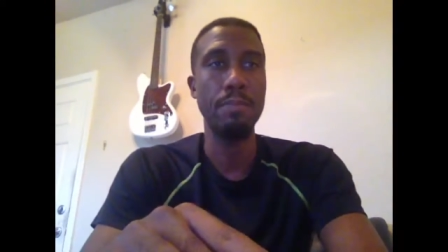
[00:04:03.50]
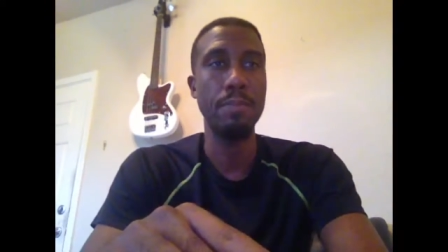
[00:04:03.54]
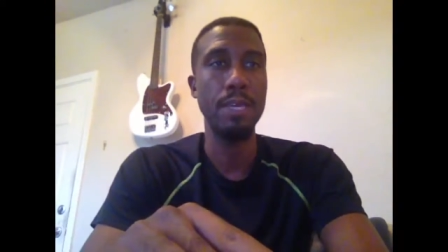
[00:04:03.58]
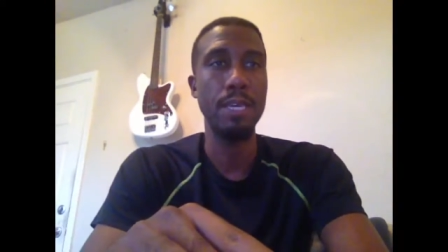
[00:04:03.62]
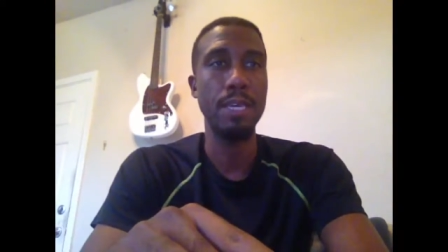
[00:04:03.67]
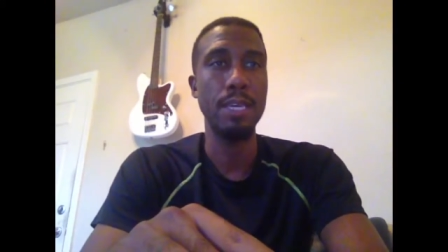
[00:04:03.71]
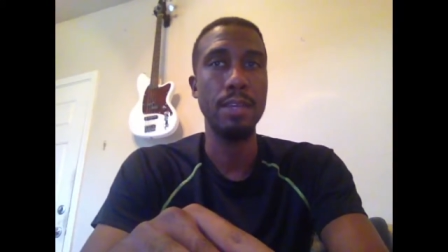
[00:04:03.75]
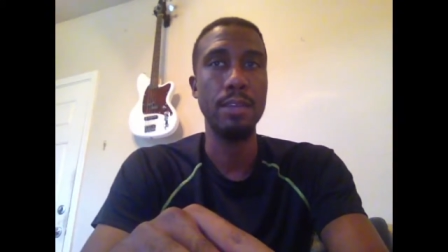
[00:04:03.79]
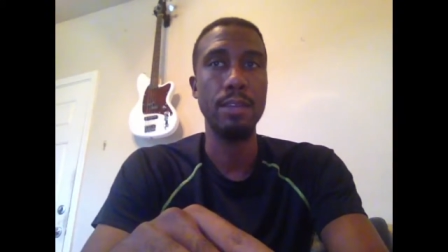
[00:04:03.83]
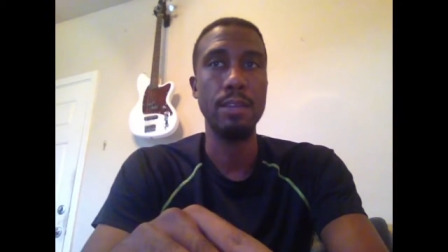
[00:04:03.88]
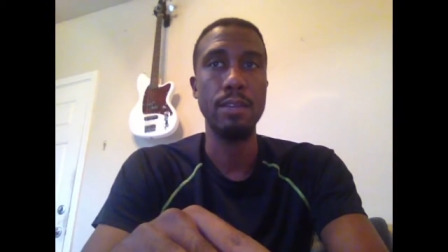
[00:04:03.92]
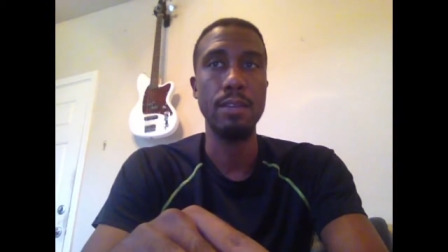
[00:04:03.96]
me
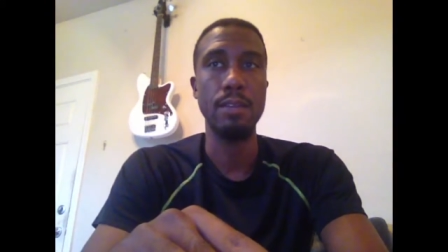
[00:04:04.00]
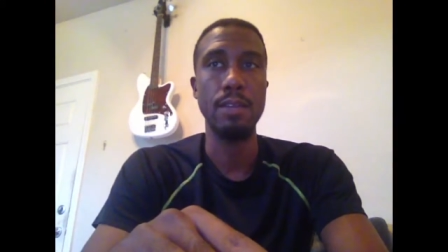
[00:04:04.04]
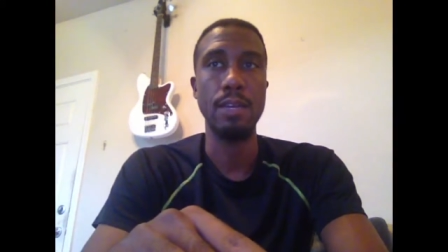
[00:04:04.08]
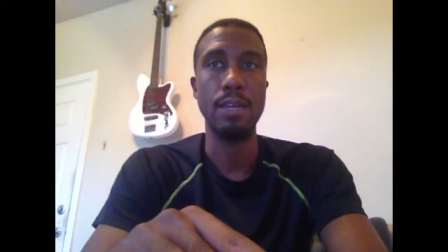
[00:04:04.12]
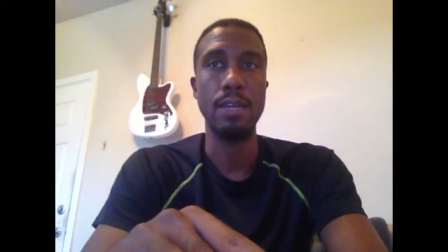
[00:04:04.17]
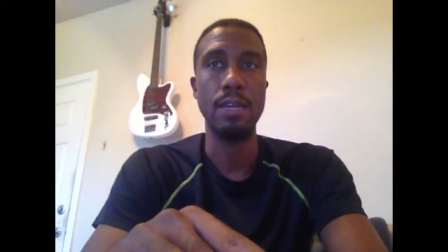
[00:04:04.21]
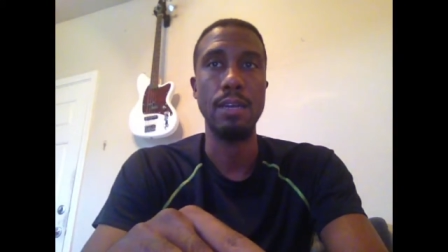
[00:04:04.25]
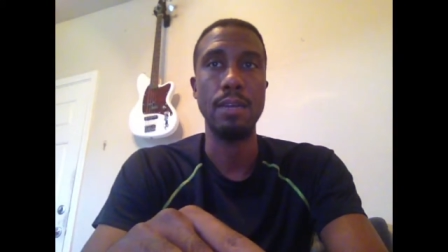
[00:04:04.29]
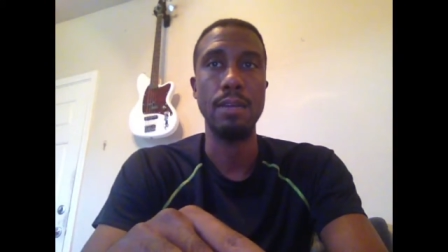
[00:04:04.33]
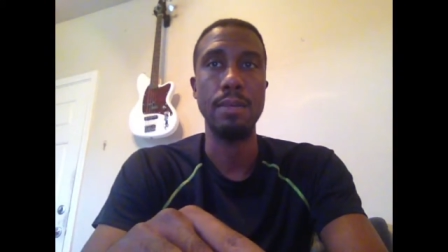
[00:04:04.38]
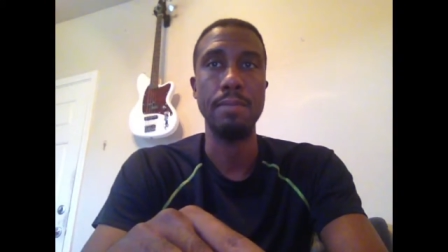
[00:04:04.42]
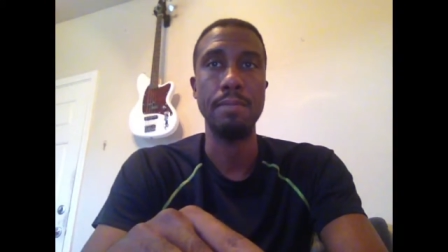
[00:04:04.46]
here,
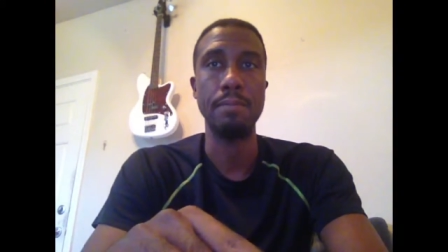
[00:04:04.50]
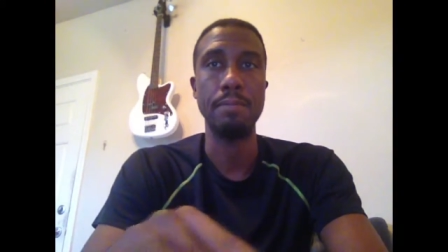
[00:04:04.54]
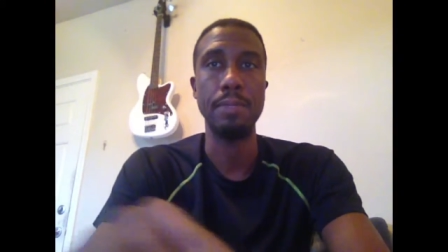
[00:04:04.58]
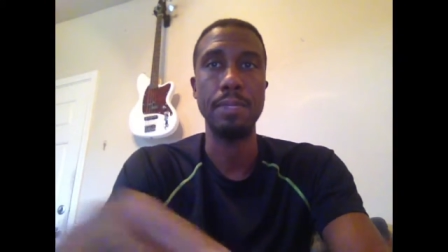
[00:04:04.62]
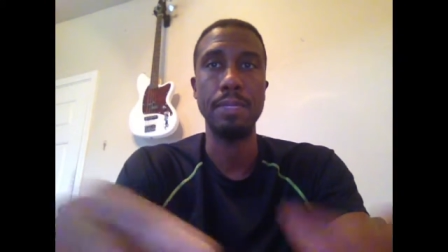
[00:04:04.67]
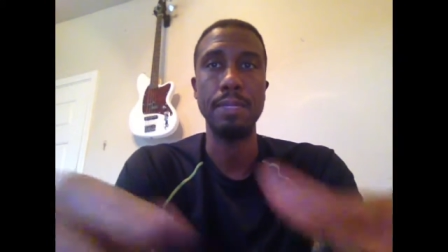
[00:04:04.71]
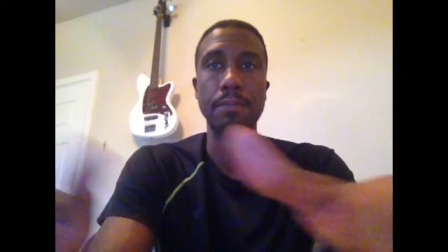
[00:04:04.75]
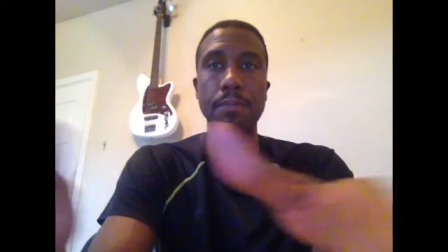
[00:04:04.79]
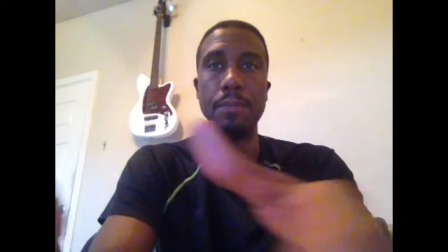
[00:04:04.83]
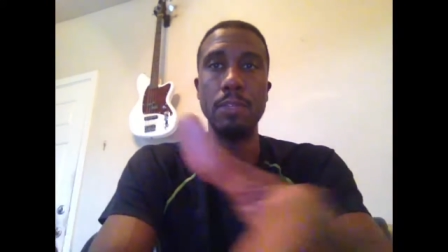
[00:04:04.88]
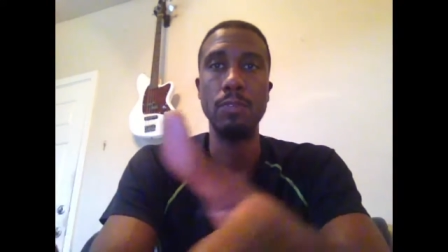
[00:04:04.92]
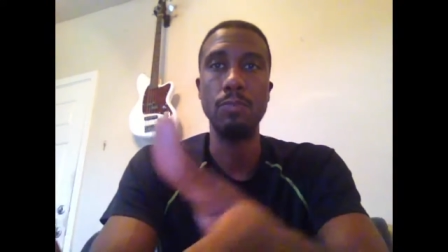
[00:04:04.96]

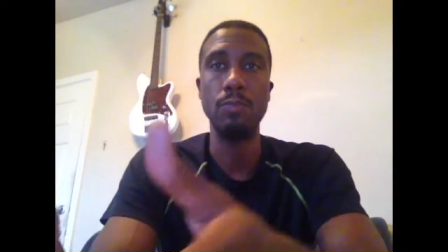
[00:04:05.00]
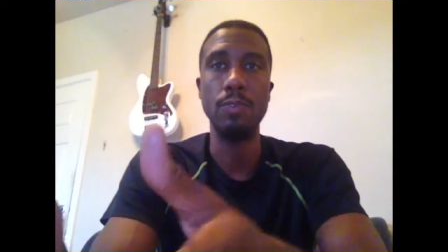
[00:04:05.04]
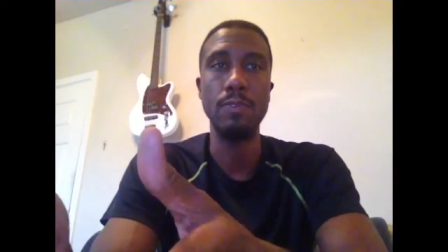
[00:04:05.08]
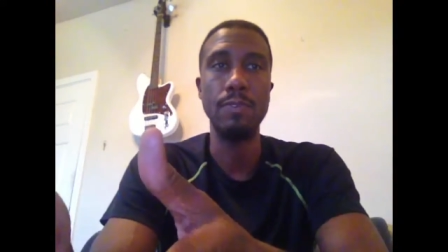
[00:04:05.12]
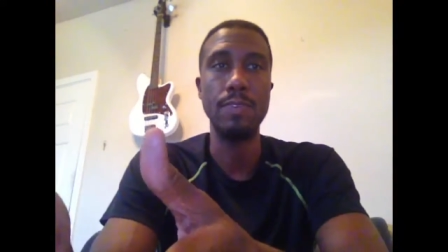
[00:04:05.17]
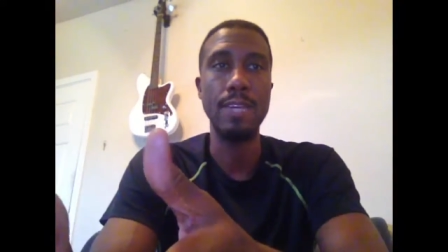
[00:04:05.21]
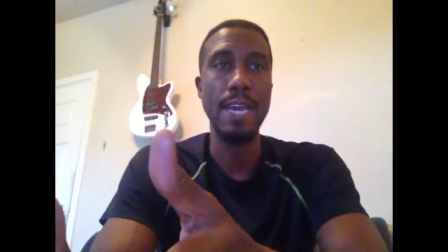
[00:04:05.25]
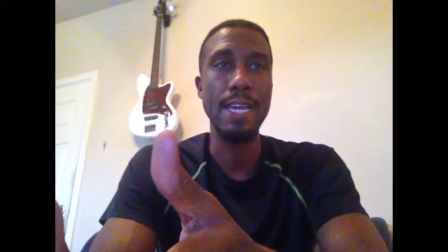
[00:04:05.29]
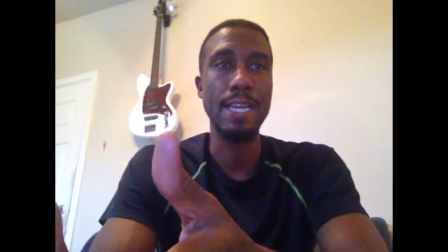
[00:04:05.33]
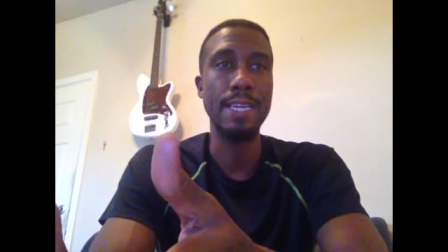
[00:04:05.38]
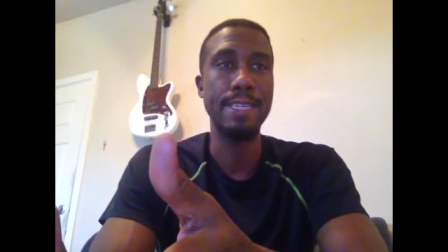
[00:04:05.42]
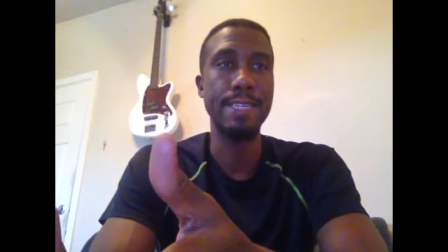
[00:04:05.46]
but I mean, we've
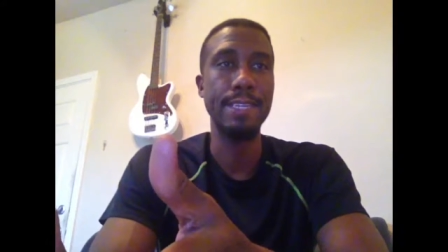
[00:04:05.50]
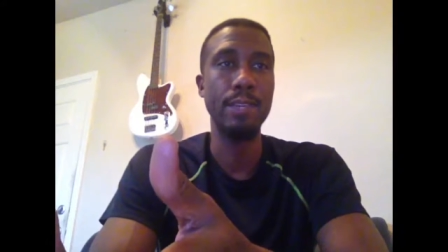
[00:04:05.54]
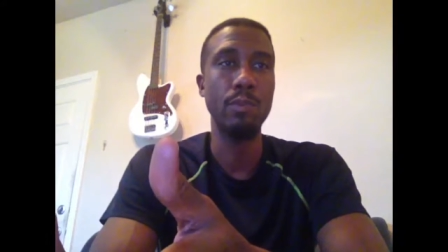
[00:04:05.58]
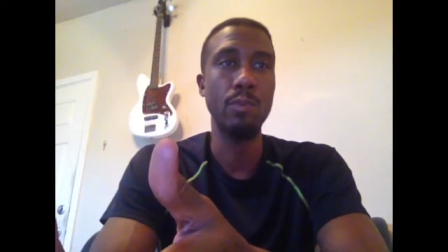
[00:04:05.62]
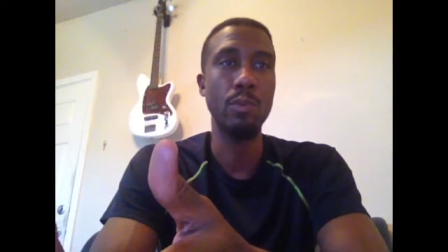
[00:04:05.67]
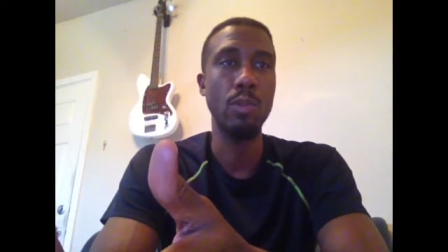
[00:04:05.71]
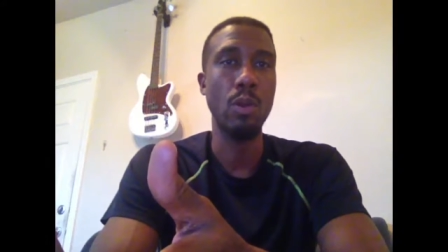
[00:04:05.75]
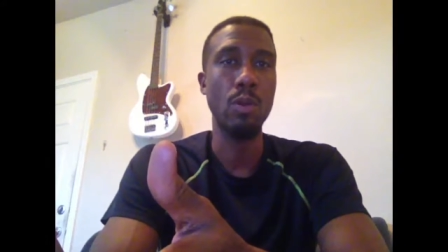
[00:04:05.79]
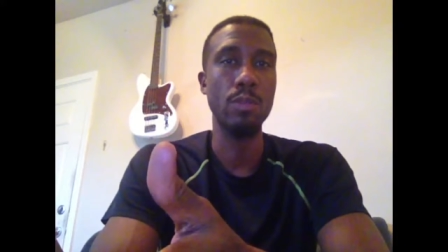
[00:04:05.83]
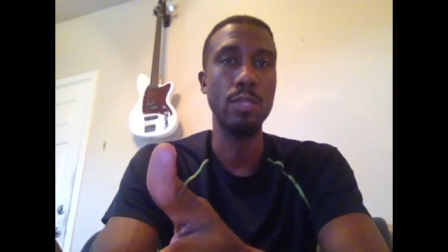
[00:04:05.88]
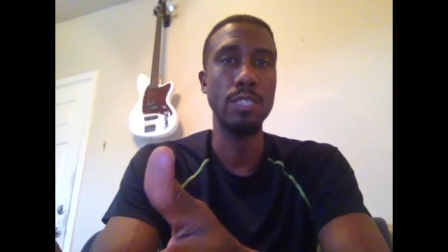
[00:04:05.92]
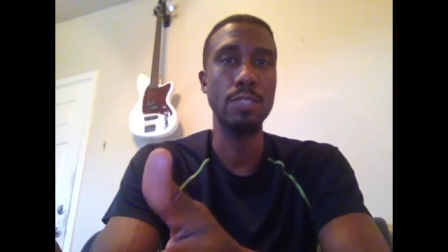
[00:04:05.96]
got to deal
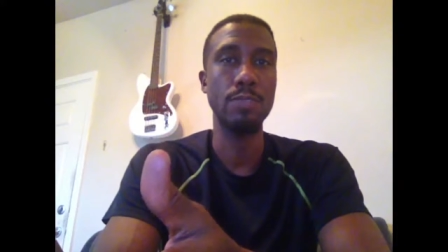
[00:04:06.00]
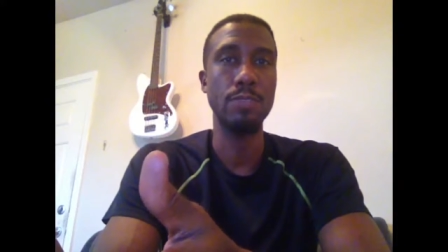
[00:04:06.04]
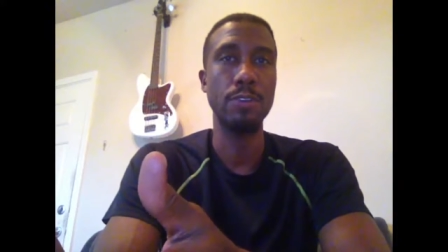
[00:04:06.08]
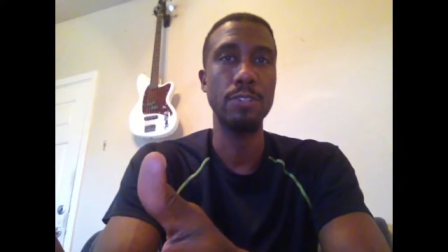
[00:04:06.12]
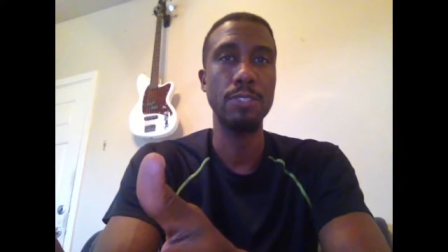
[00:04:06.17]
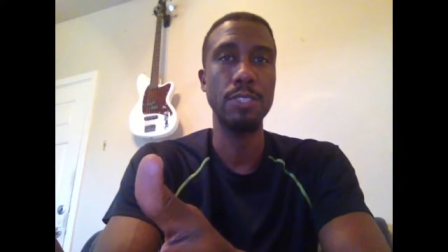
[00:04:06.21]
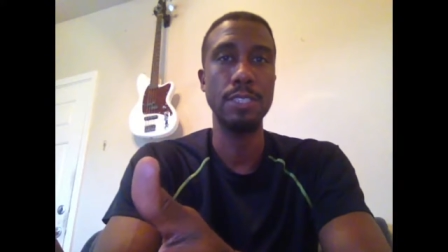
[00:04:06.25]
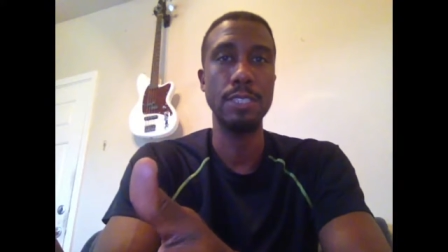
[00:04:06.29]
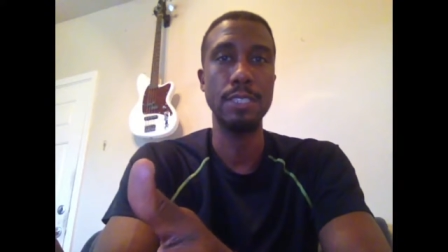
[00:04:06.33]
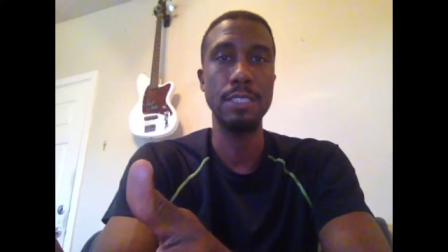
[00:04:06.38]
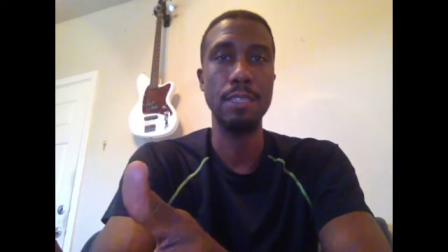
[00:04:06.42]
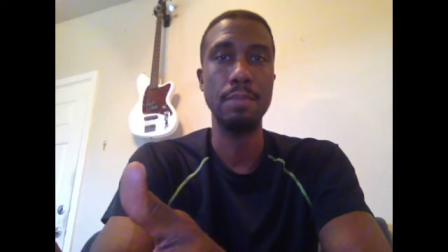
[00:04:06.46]
with all these
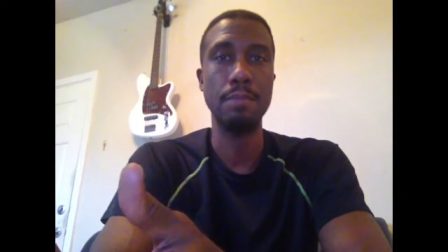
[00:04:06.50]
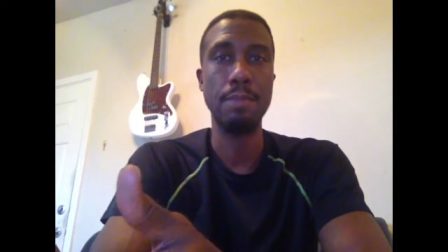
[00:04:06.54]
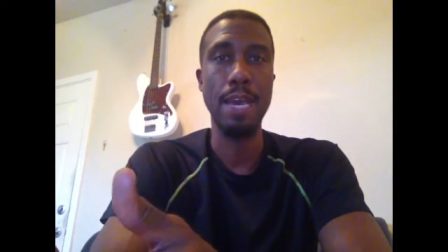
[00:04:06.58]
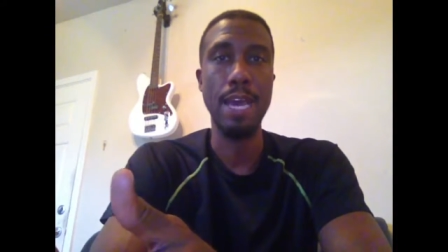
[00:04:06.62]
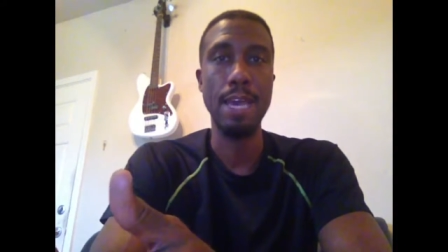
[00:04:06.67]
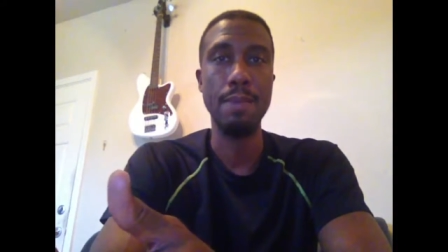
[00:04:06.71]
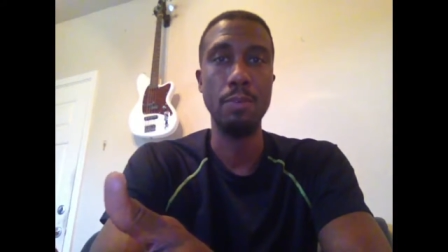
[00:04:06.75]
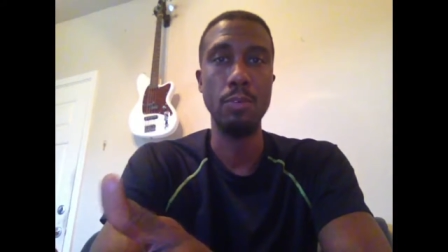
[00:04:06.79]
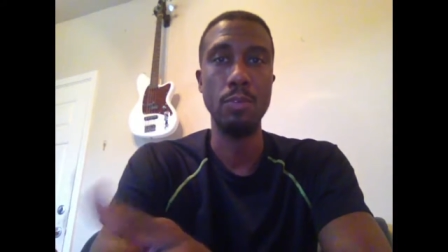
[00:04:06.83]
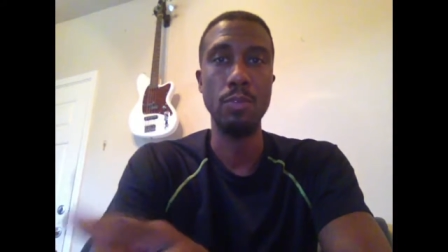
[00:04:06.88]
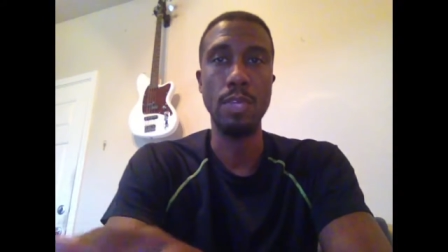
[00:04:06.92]
verses in the Bible.